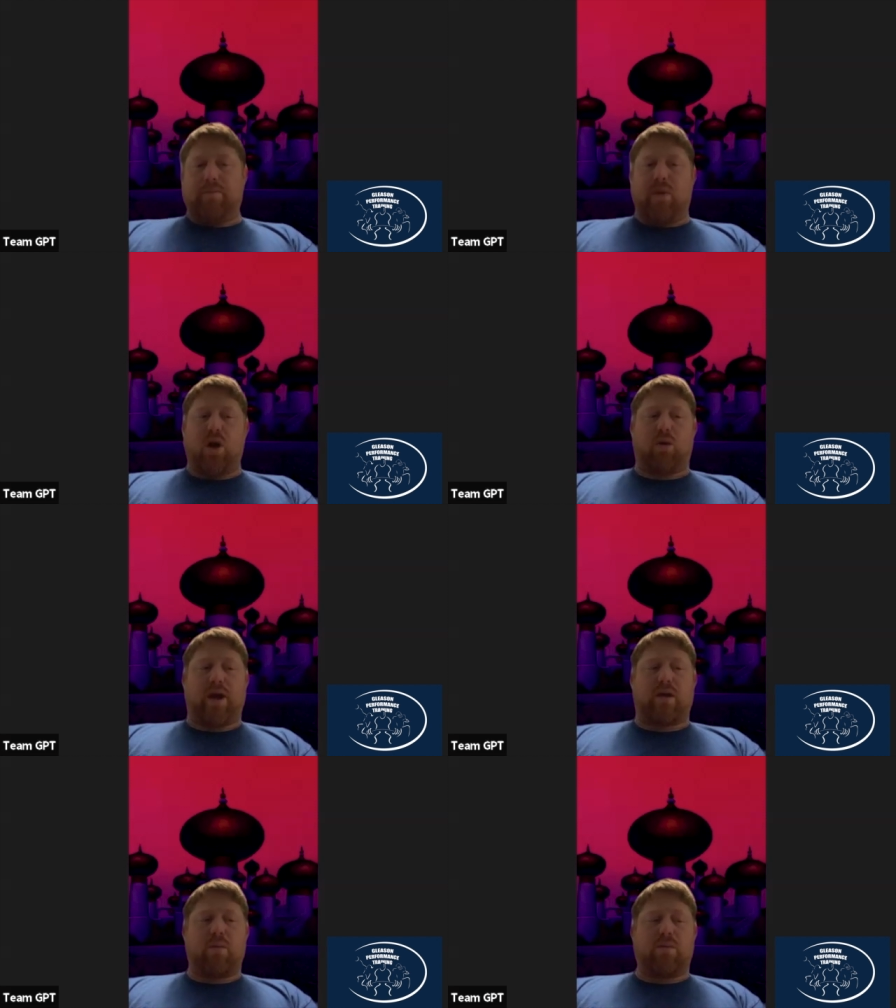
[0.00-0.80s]
You know,
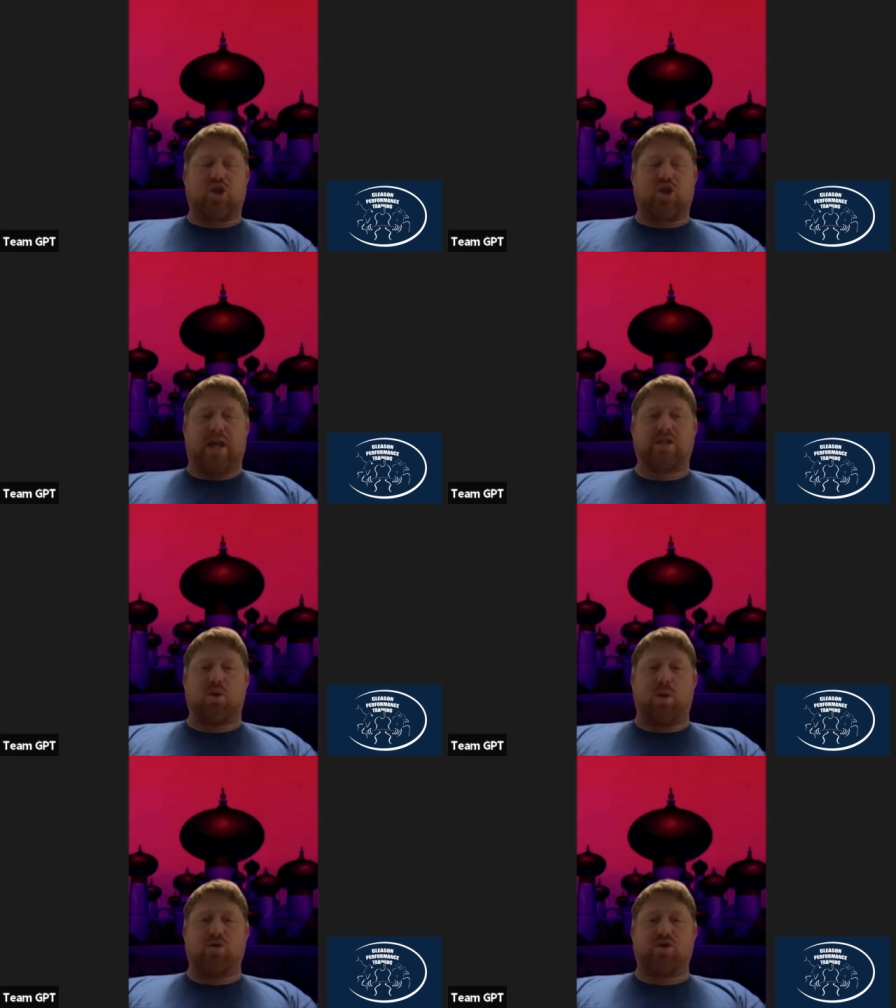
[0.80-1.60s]
like the chains that
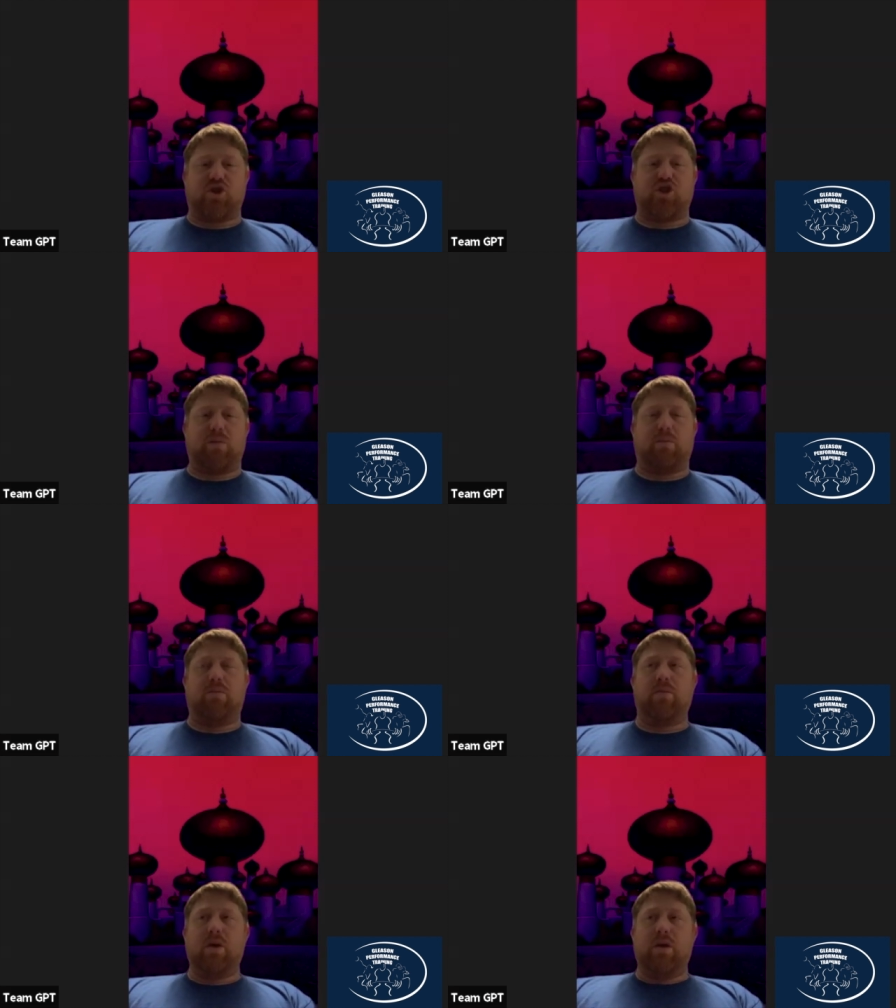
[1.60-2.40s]
we use at the gym,
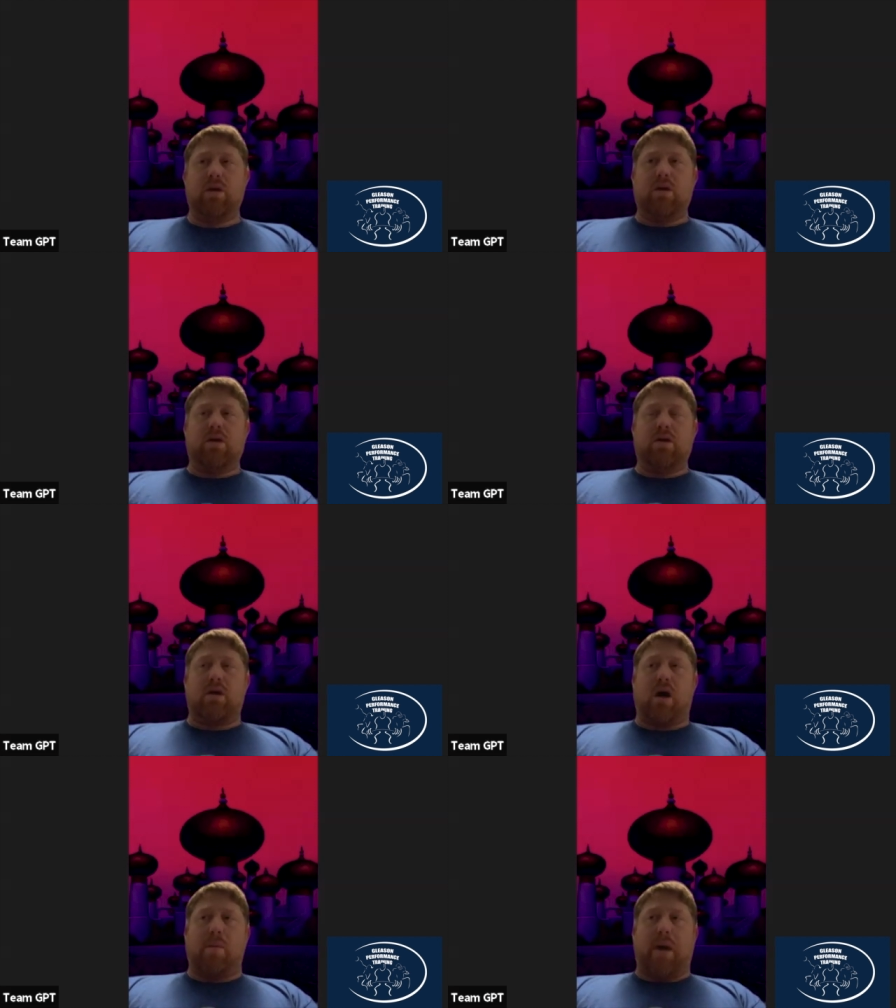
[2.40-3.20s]

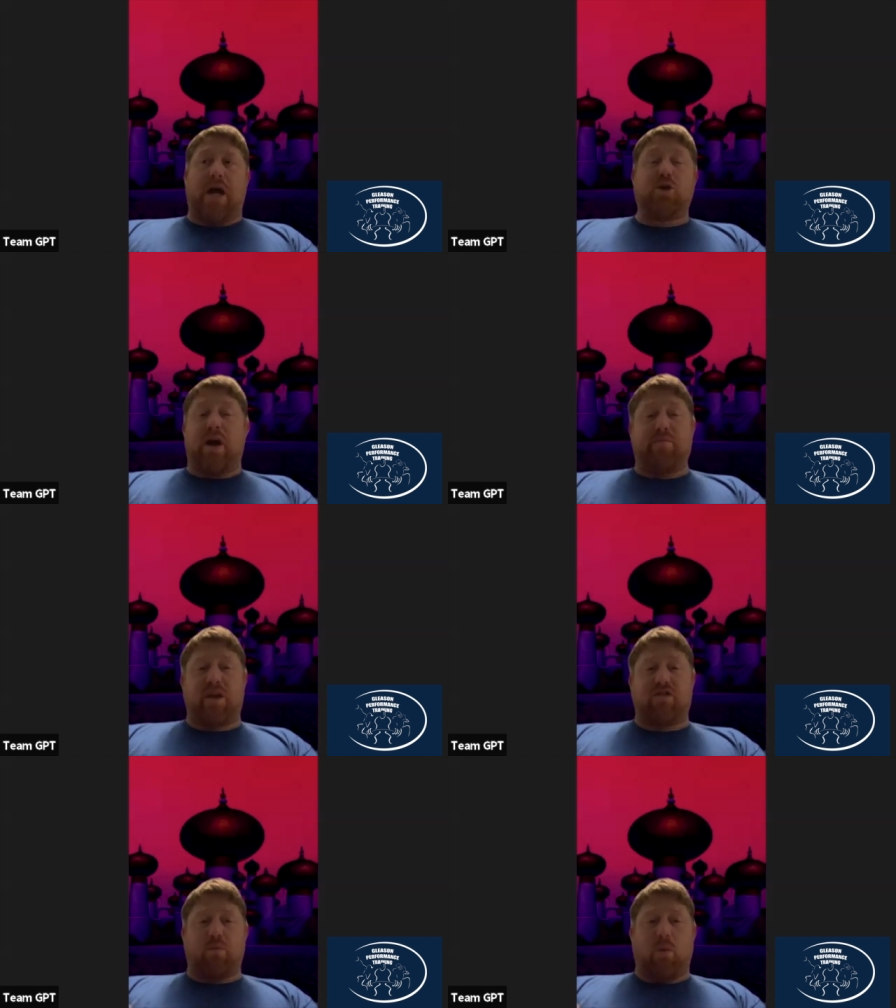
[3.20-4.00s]
I do have
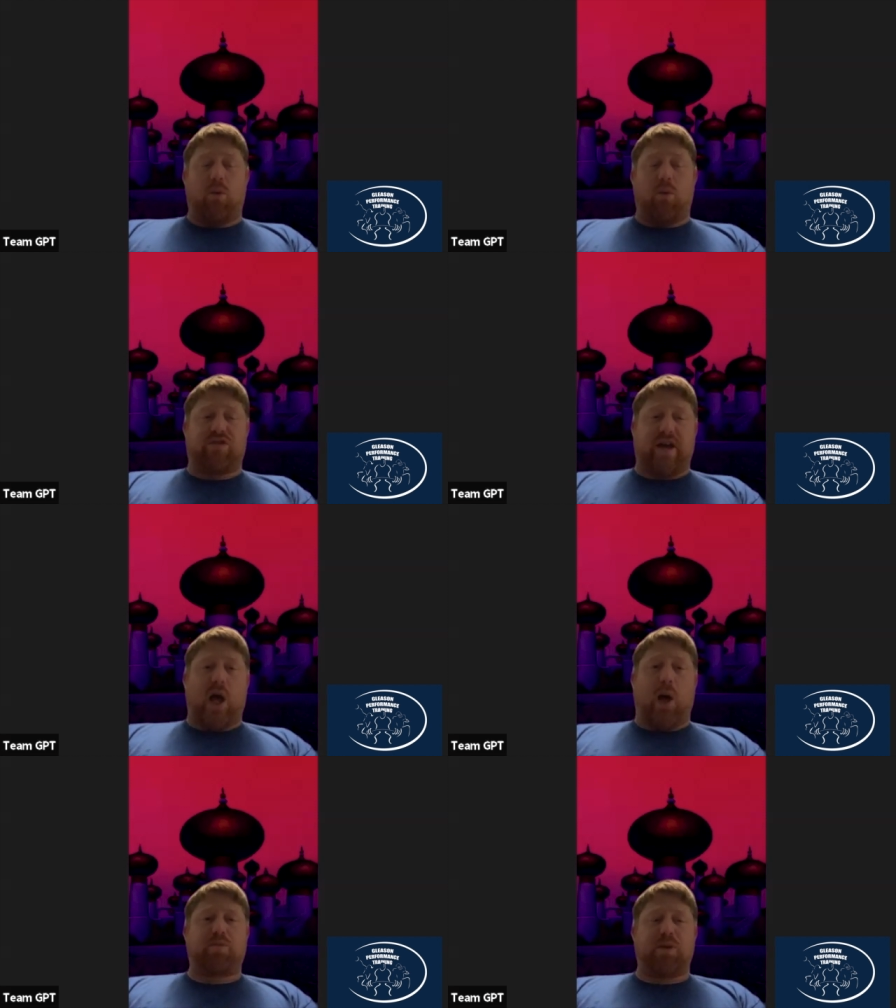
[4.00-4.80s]
big and small ones, that
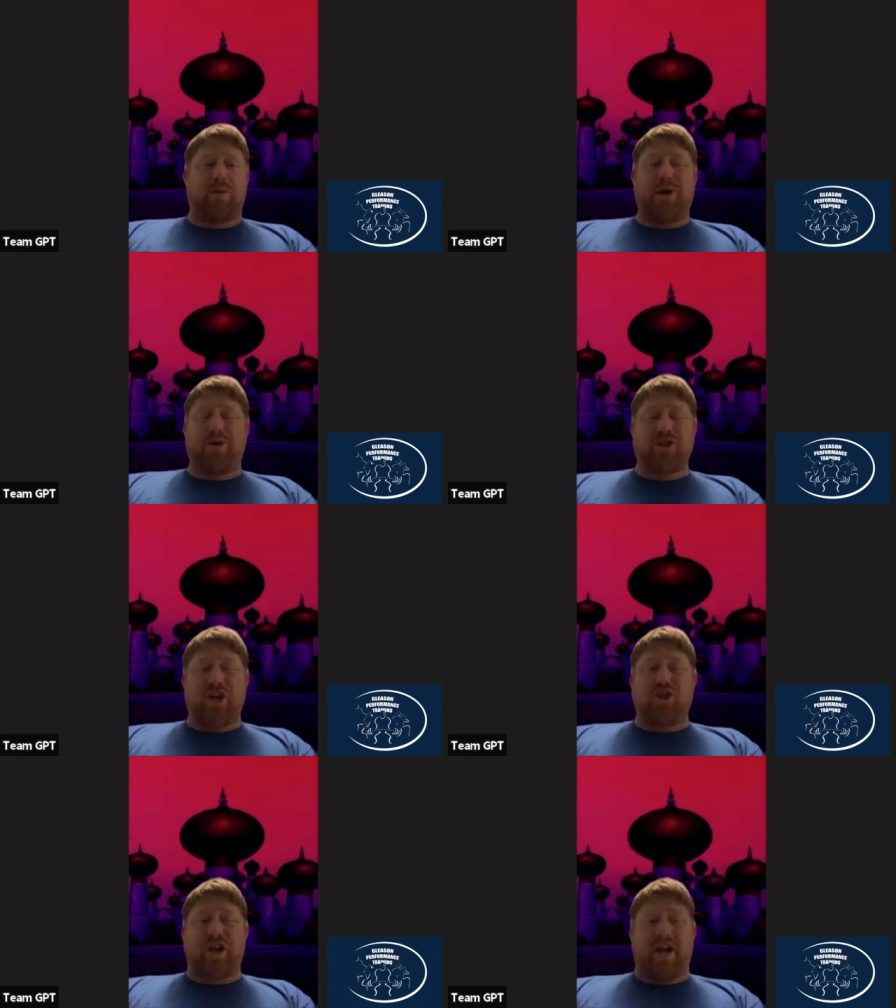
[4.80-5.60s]
helps, but the bigger
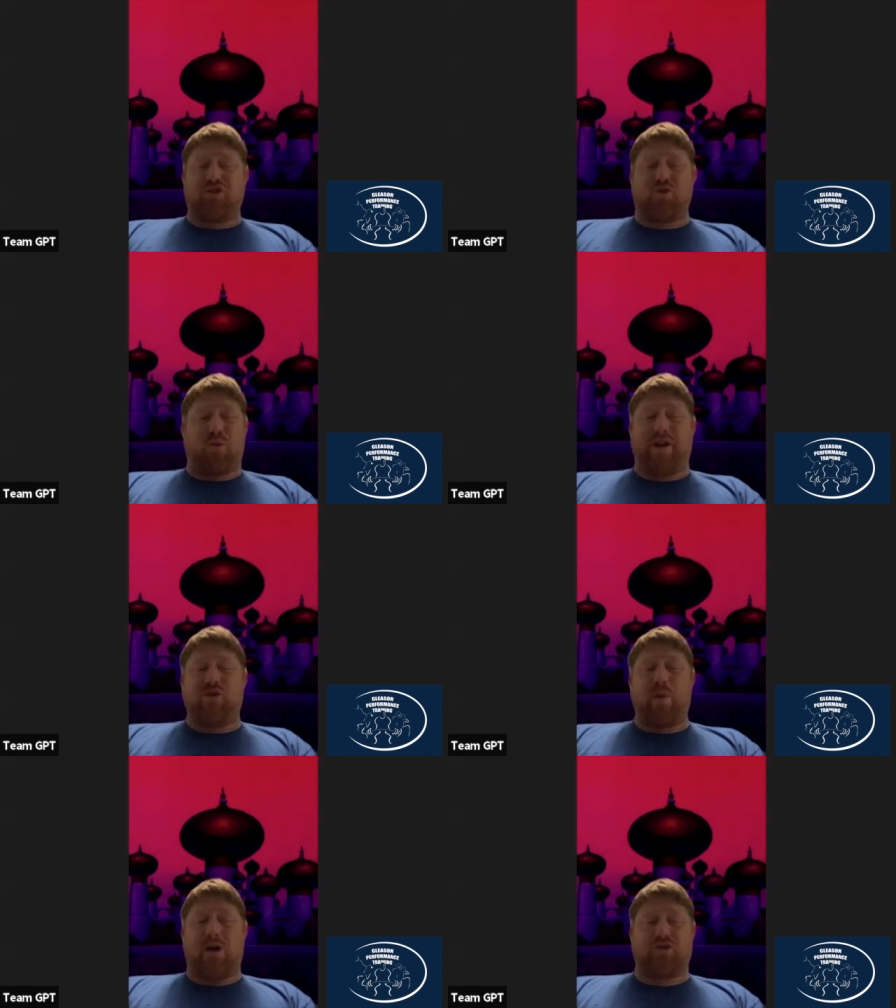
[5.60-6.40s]
size chains are
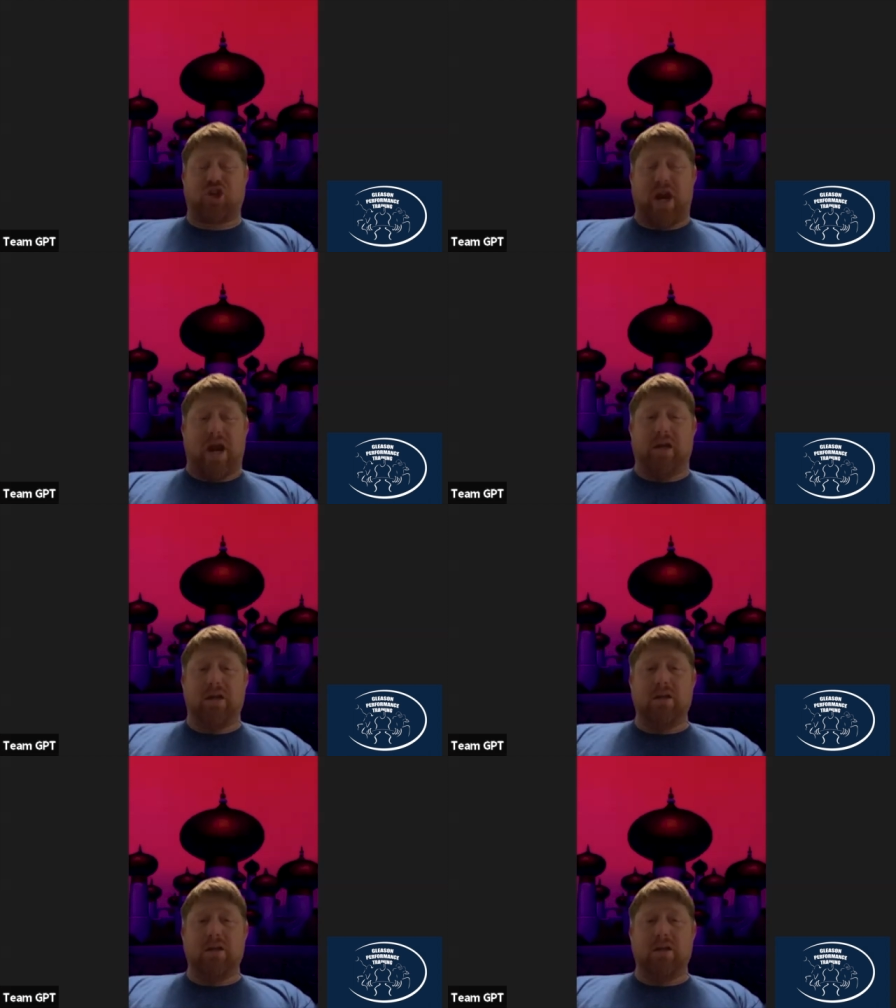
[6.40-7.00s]
22 pounds a chain.